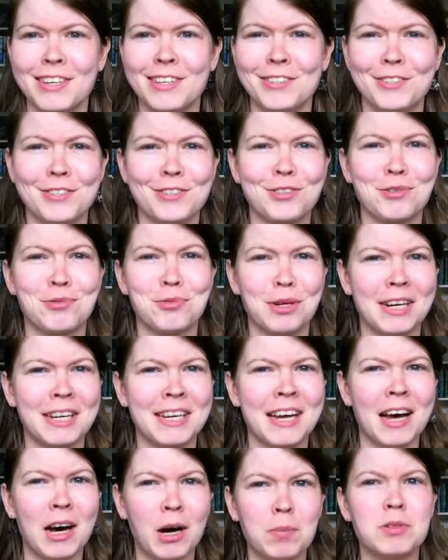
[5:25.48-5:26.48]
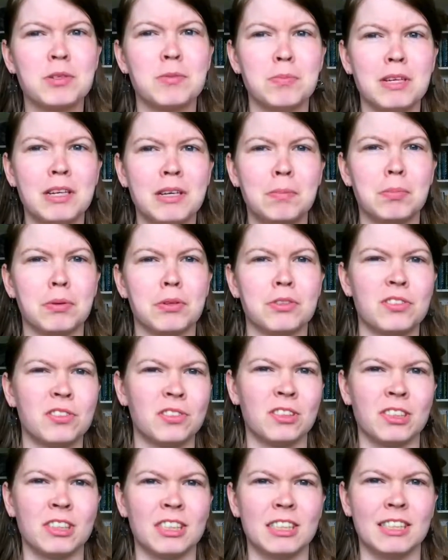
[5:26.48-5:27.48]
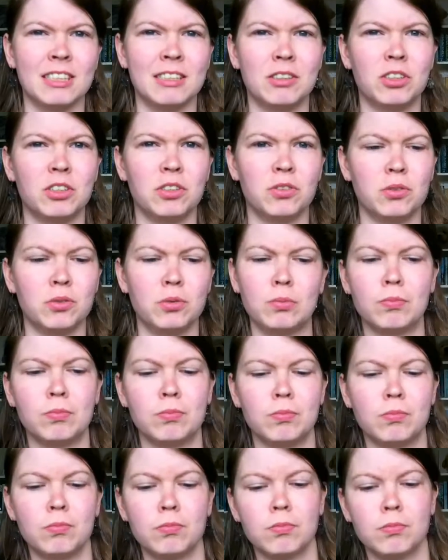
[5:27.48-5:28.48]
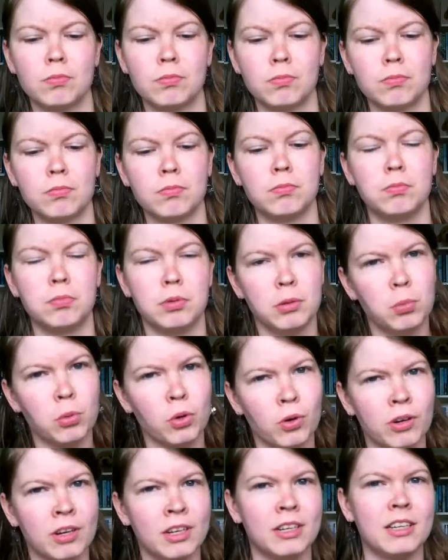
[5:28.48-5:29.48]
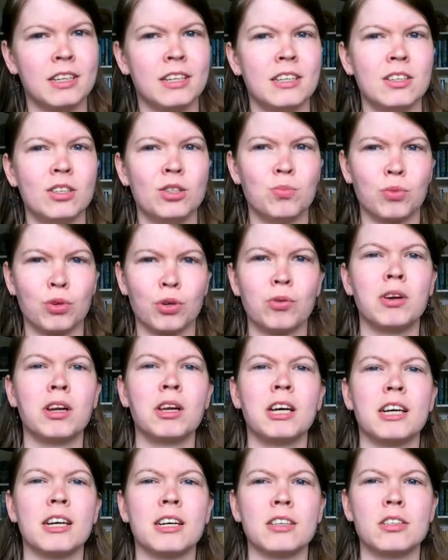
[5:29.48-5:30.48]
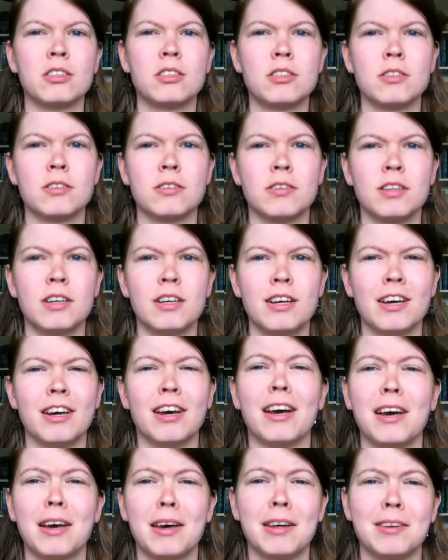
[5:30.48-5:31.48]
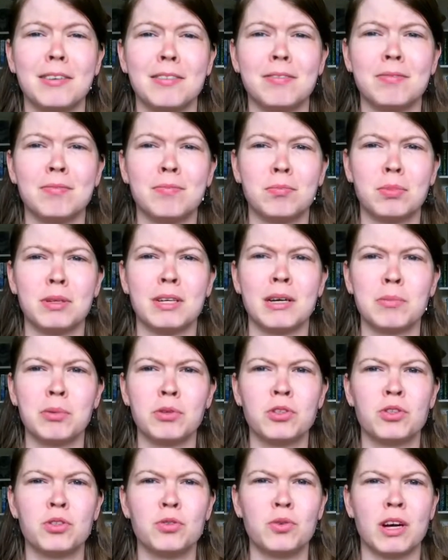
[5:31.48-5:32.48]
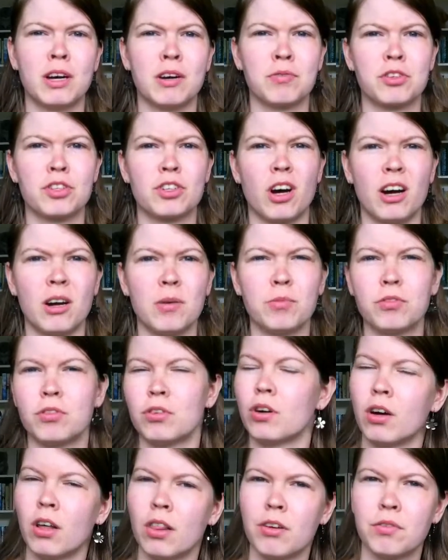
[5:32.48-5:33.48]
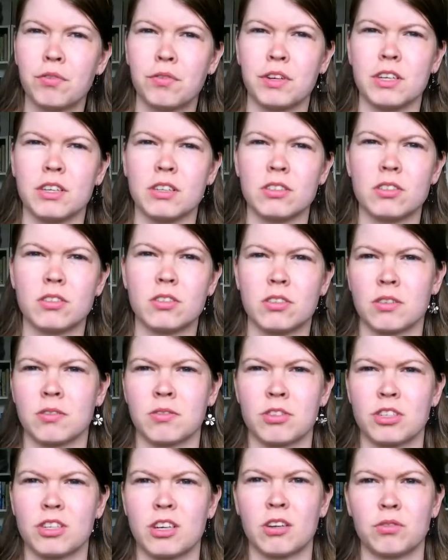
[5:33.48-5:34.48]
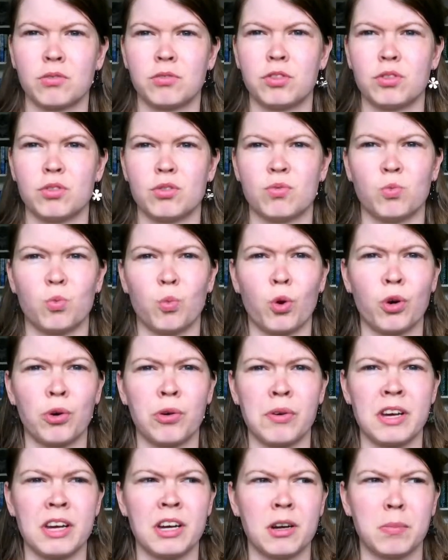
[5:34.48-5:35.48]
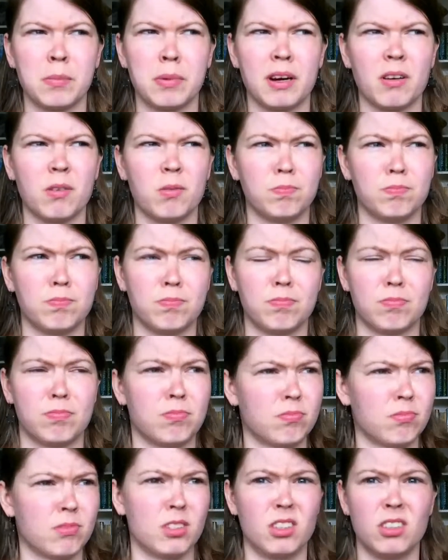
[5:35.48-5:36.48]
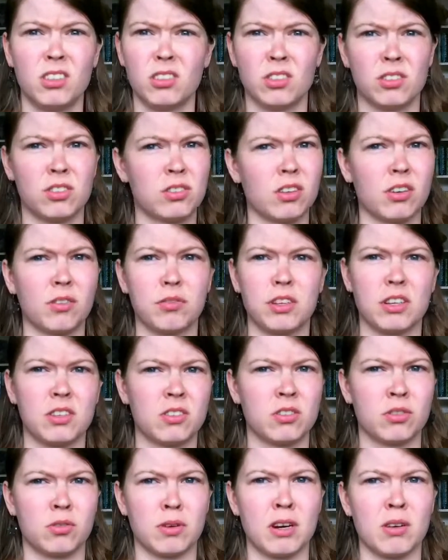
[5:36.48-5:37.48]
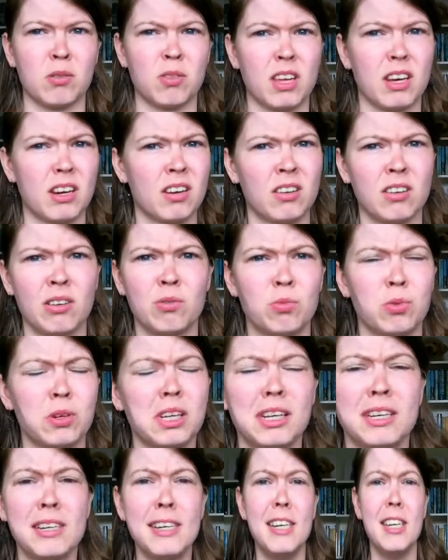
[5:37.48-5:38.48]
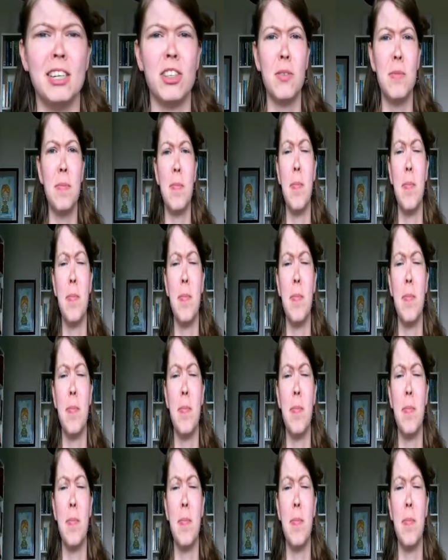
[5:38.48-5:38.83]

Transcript: Just really helps me personally to be more at ease, more relaxed, and be able to have time for other things instead of just worrying about all the stuff that's around that I don't really need.